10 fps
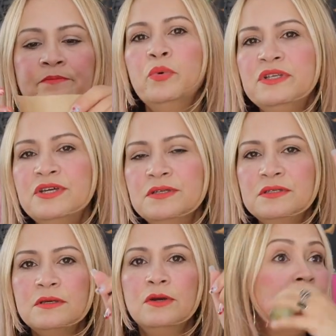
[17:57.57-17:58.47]

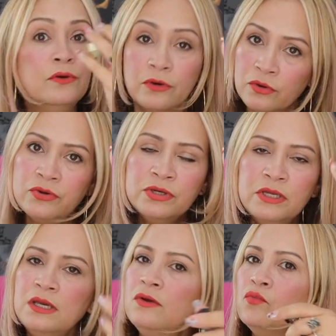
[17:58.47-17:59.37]
Witches, you're going to
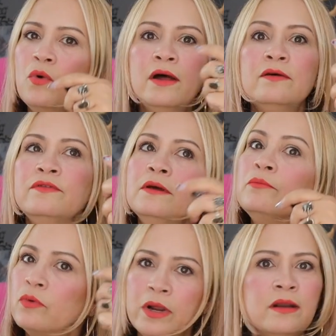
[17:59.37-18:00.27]
need one of the
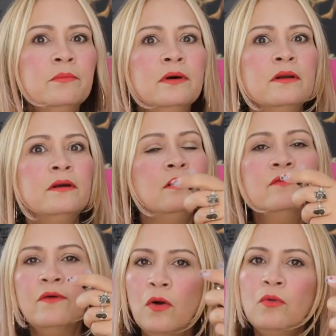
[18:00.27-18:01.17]
bread and butter
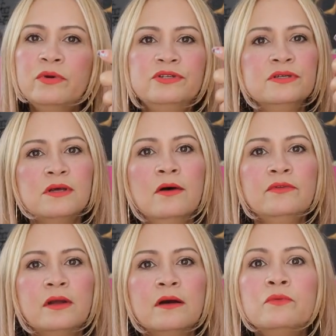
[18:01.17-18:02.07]
of all witches out
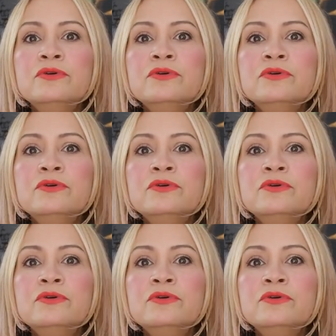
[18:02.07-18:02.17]
there,